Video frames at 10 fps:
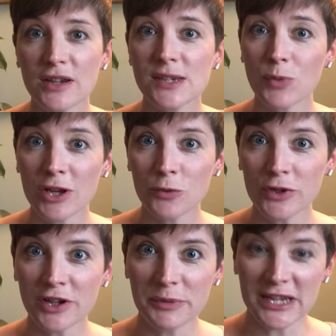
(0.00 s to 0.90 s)
spring will
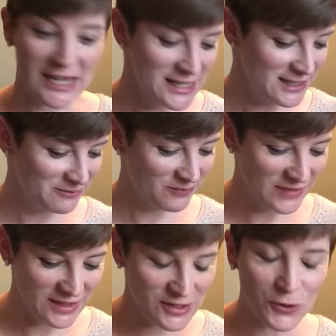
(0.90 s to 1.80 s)
come again.
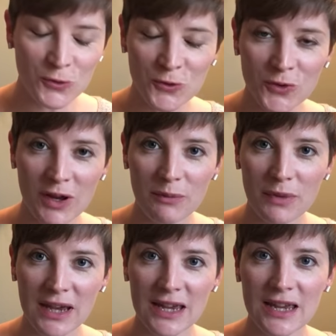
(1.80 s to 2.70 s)
So
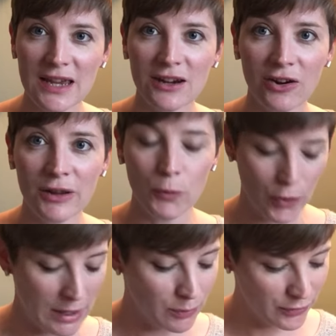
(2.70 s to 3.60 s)
my current
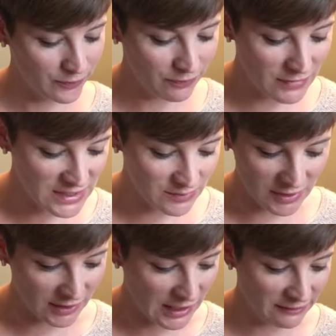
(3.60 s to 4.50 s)
whip made
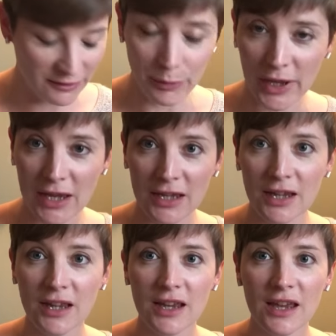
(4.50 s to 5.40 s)
me laugh a
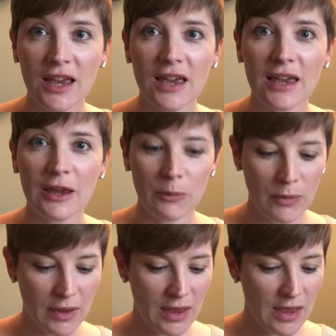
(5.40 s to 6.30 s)

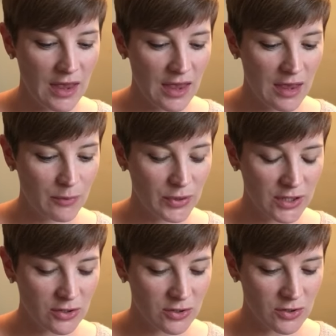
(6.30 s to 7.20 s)
bit
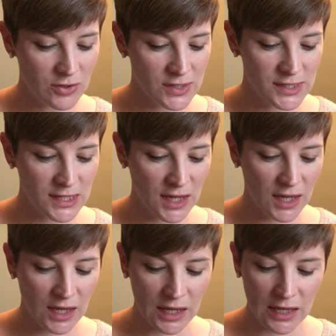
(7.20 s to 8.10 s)
because
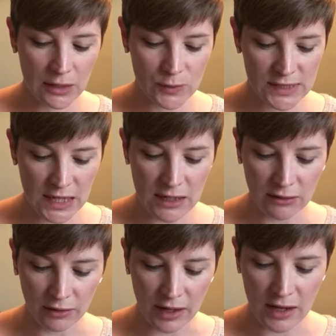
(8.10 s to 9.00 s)
I was knitting
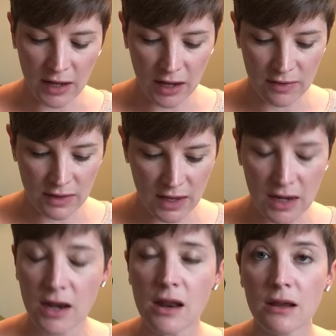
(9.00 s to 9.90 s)
on it, and
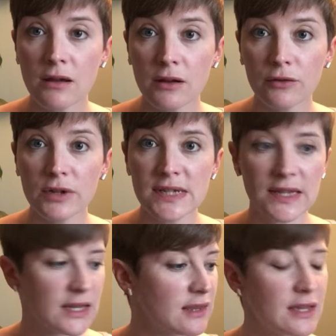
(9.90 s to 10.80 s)
then
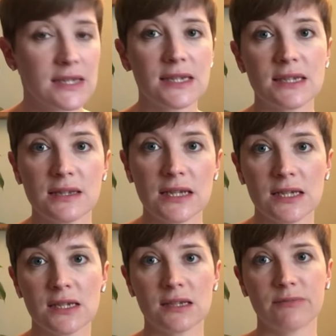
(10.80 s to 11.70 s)
recently
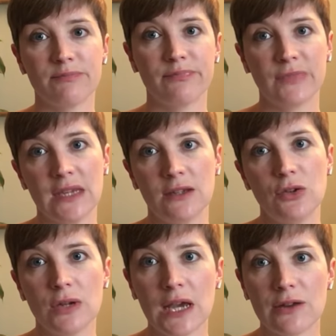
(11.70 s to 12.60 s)
this
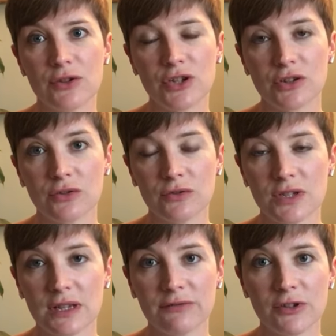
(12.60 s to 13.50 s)
new couch got
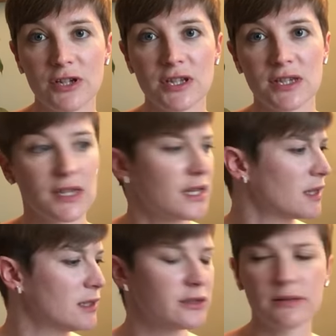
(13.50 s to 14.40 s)
delivered. It's like a
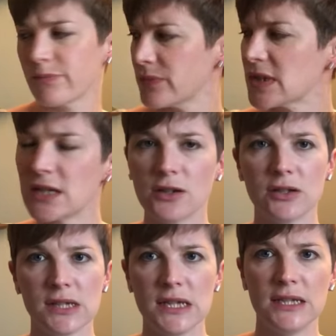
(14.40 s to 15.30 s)
little snuggle
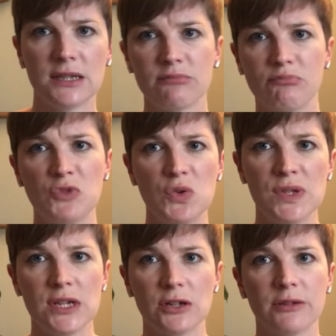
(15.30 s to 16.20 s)
seat,
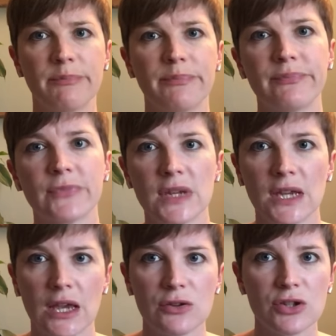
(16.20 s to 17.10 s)
two-seater
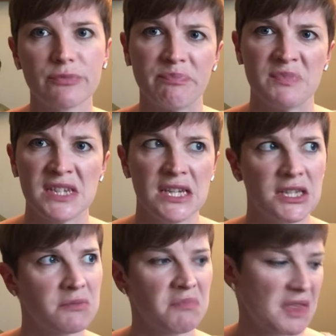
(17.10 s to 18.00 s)
couch
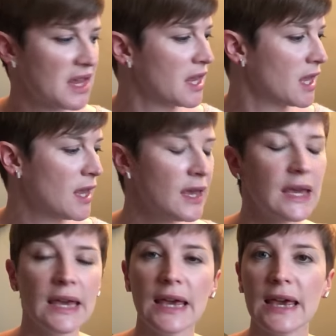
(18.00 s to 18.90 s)
seat thing.
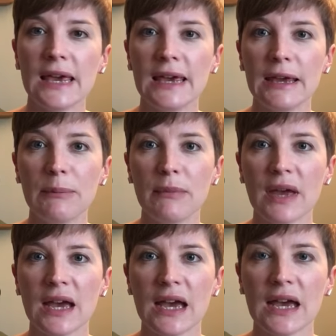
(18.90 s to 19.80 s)

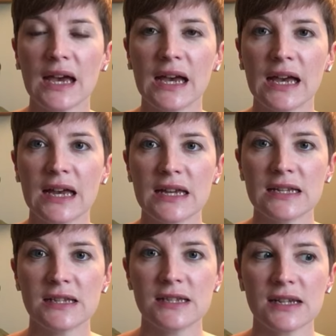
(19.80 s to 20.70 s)

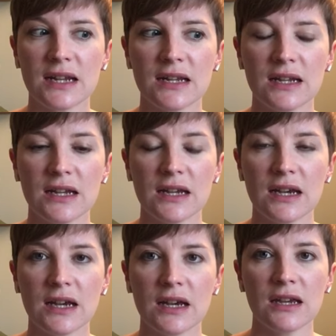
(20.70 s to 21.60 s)
And
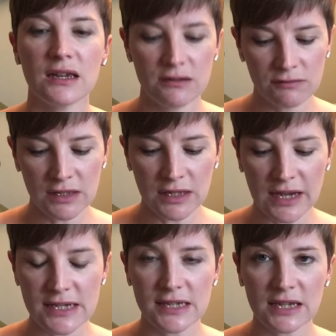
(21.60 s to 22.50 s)
I
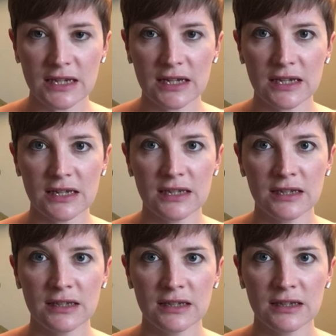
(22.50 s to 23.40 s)
realised that
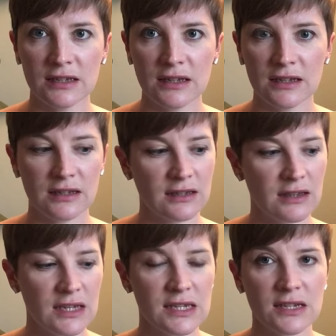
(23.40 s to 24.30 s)

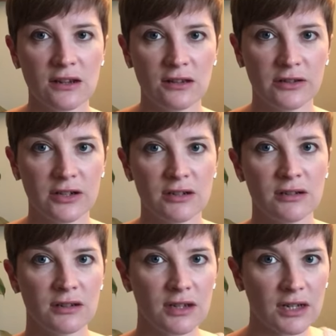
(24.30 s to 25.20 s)
this colour
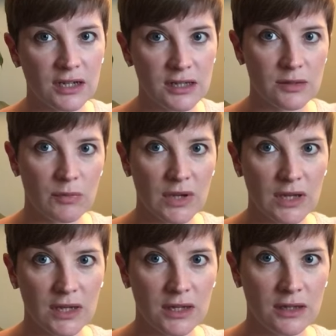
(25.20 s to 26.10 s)
and
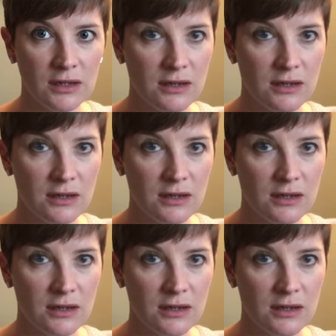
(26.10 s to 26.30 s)
my